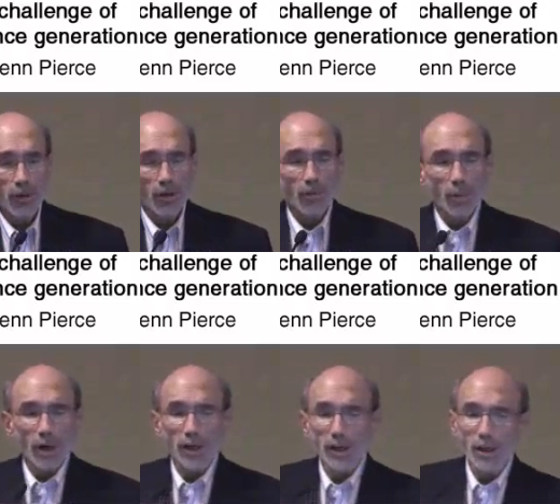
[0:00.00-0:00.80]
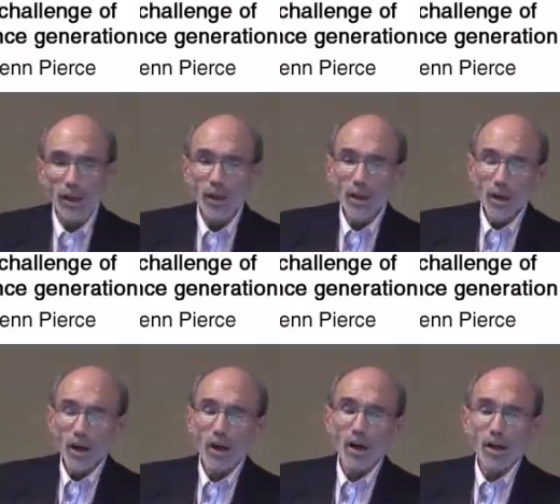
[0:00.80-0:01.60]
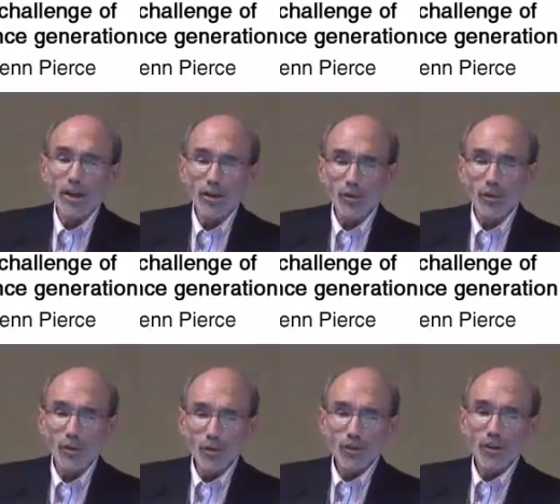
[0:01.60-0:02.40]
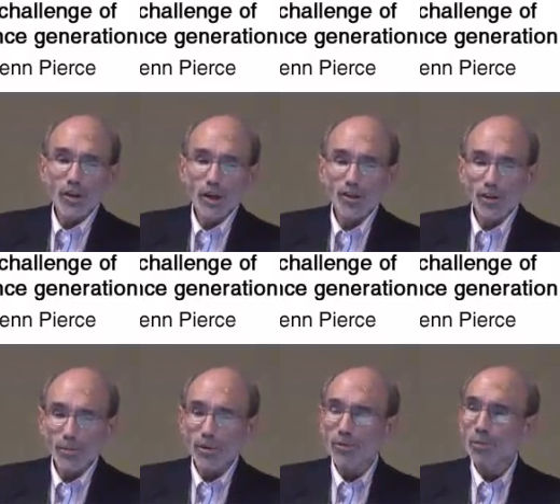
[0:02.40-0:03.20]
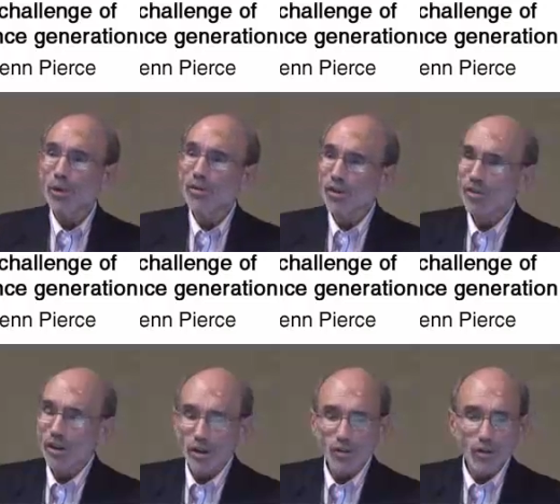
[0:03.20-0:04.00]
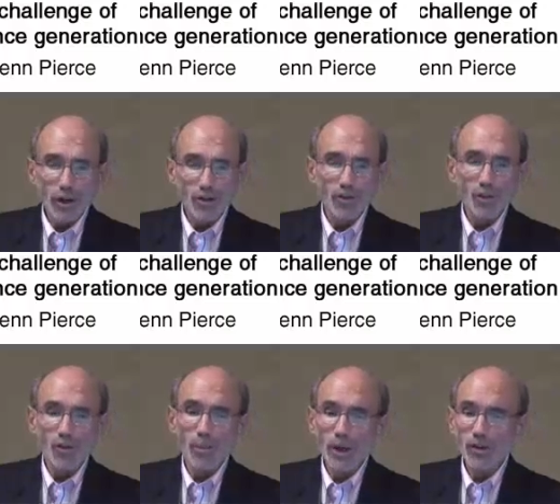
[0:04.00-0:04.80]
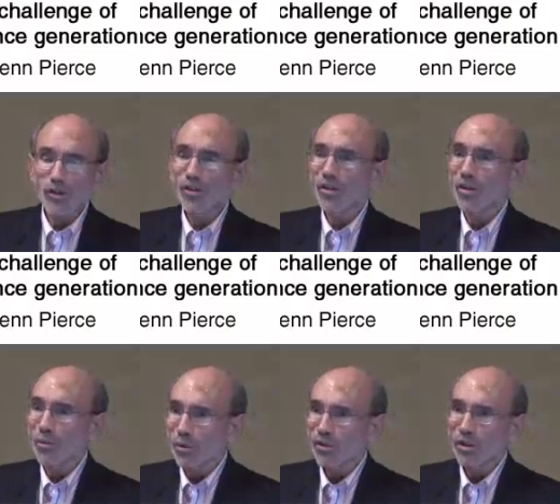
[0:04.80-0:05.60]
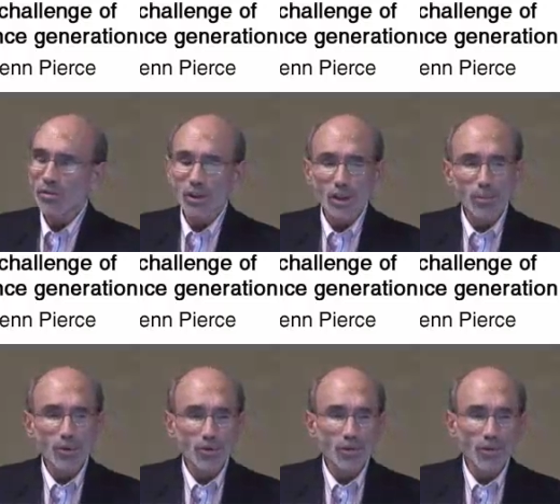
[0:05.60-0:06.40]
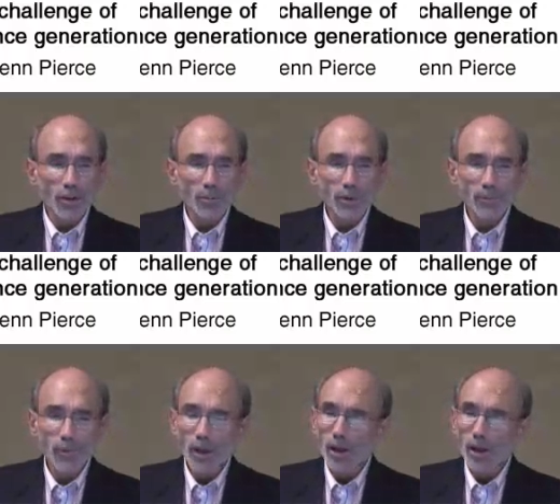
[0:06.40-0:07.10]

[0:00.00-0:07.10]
I introduced the concept of previously untransfused patients and the risk of inhibitor development.